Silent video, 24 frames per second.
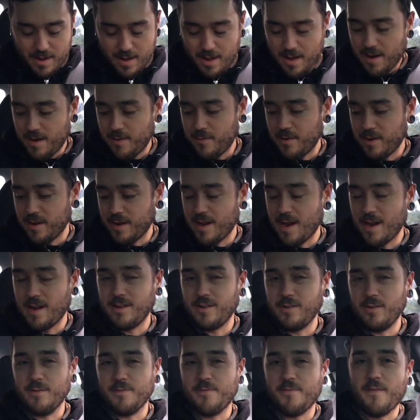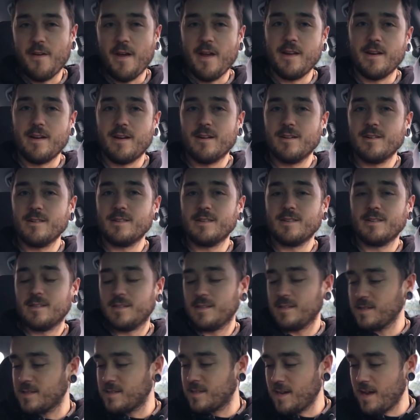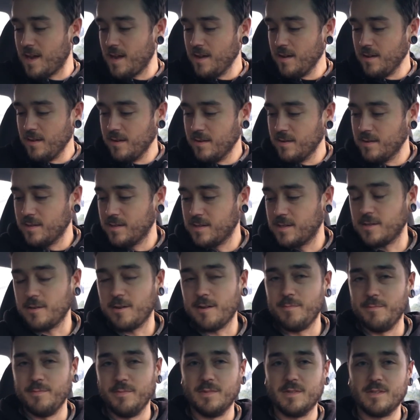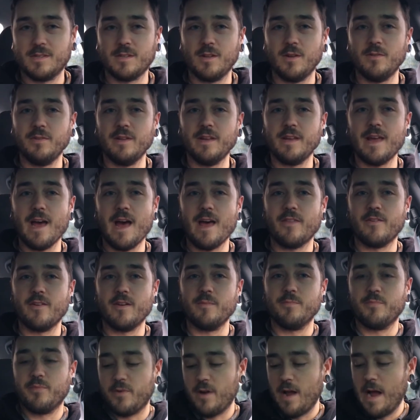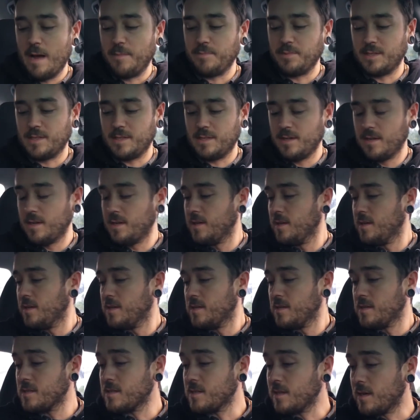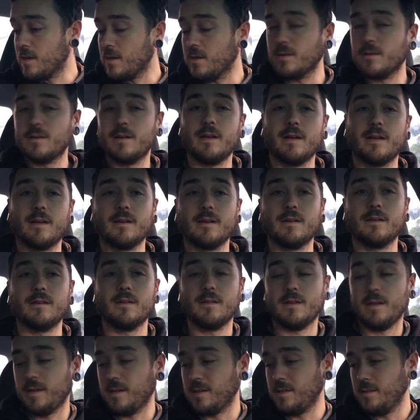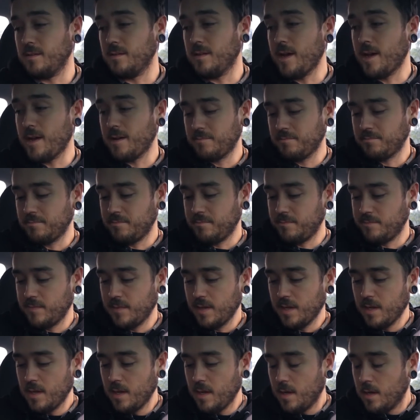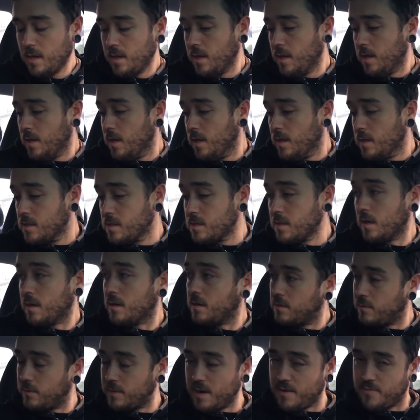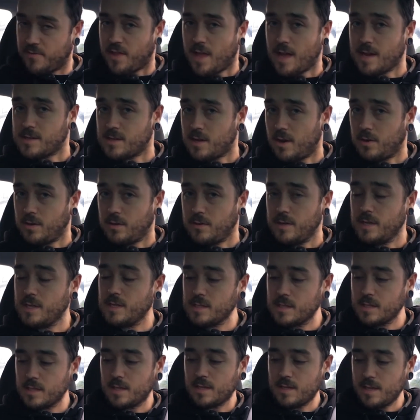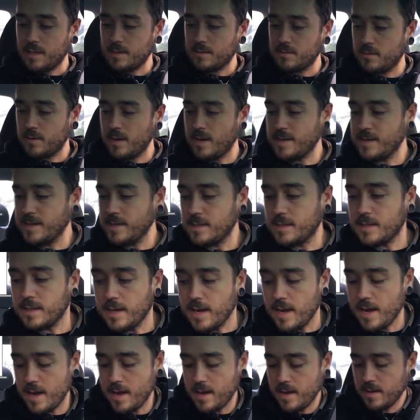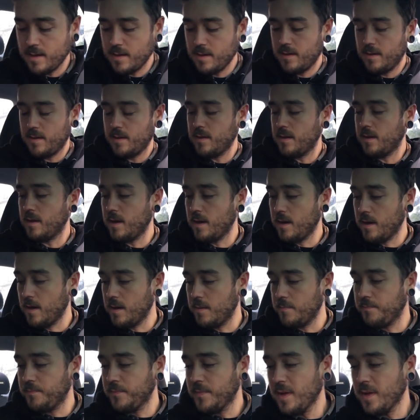and I want to kind of do it fine art style, so I'm slowly gathering props so I can do that. So whatever that total is, that's what I did today. I